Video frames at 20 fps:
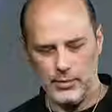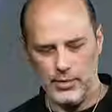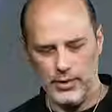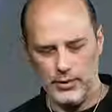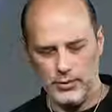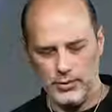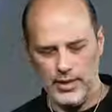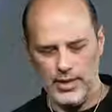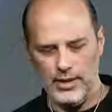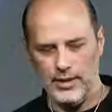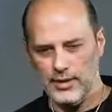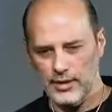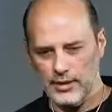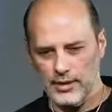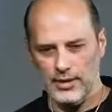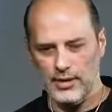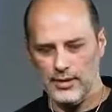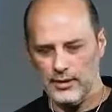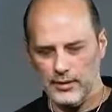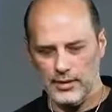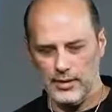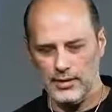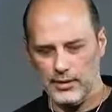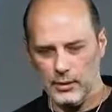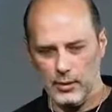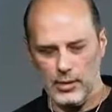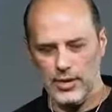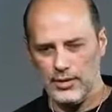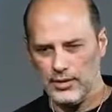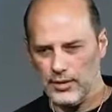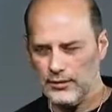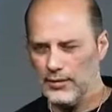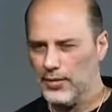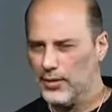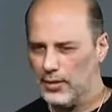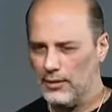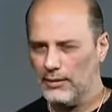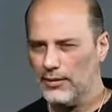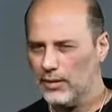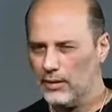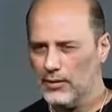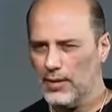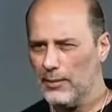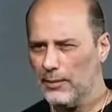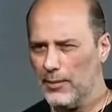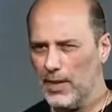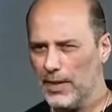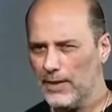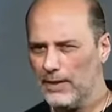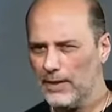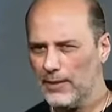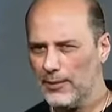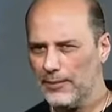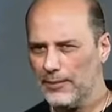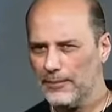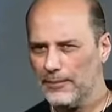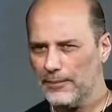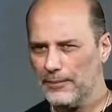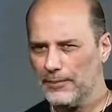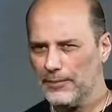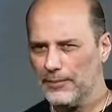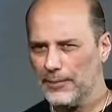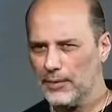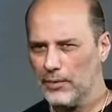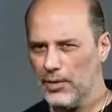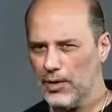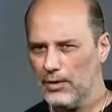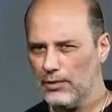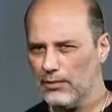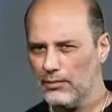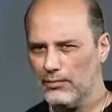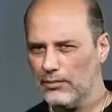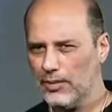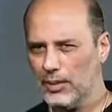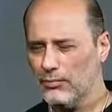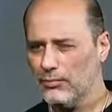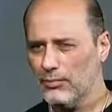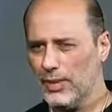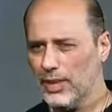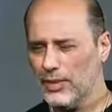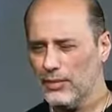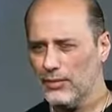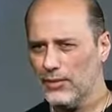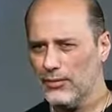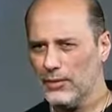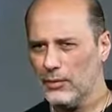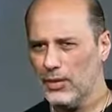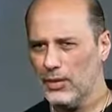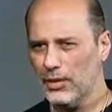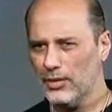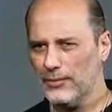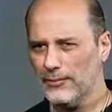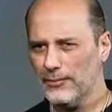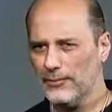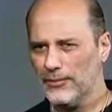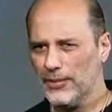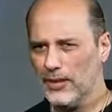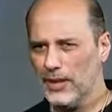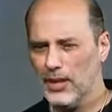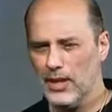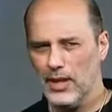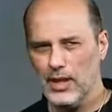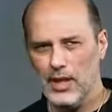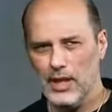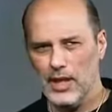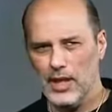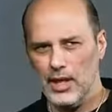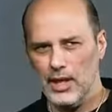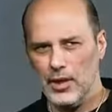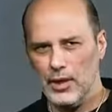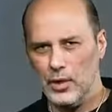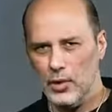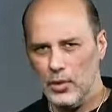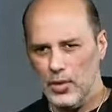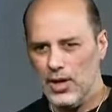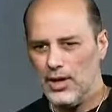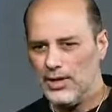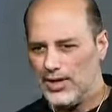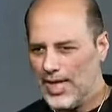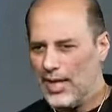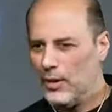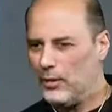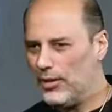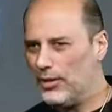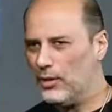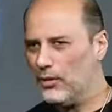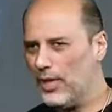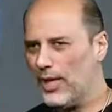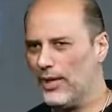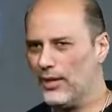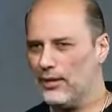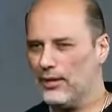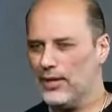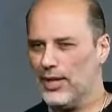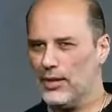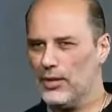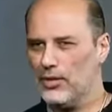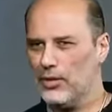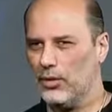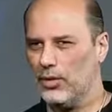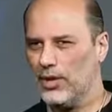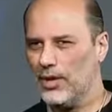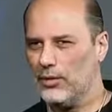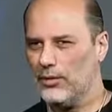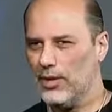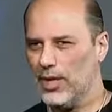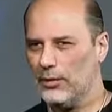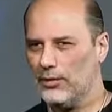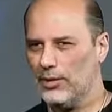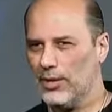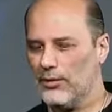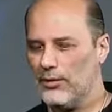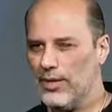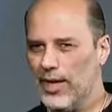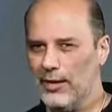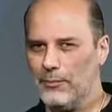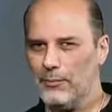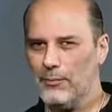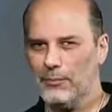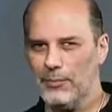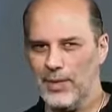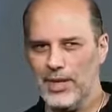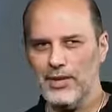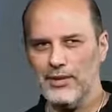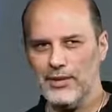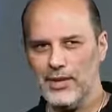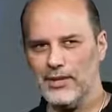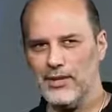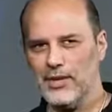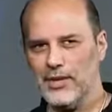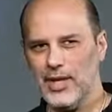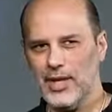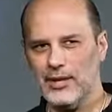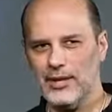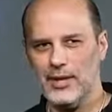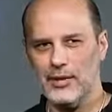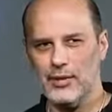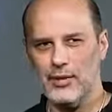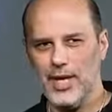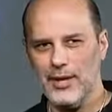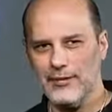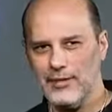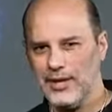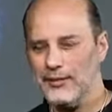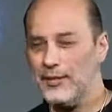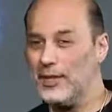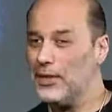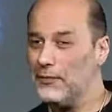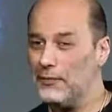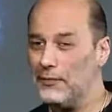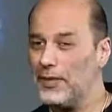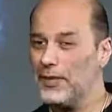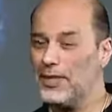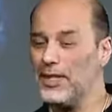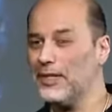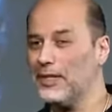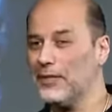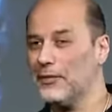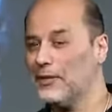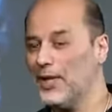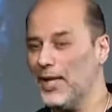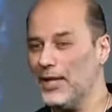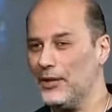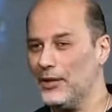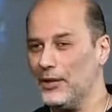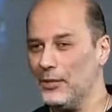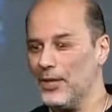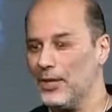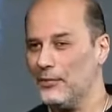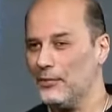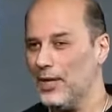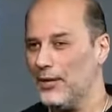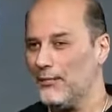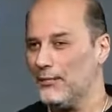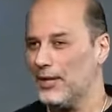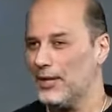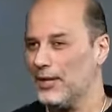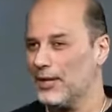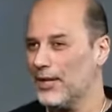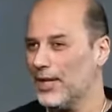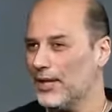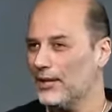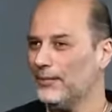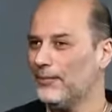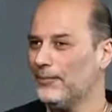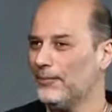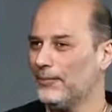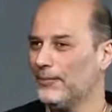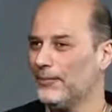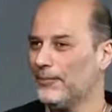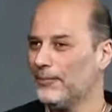when you read the works of the great minds throughout the history of the world, you are now, whether you like it or not, on holy ground. That means, does it not, that you have to have a different sense of gratitude and reverence then.